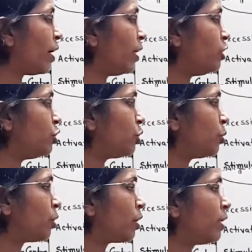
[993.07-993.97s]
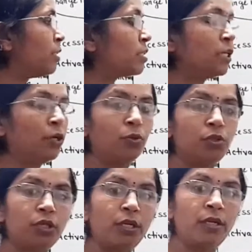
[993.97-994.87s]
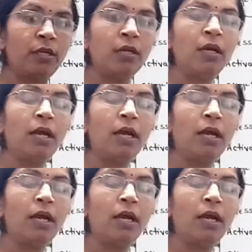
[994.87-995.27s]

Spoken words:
angiotensinogen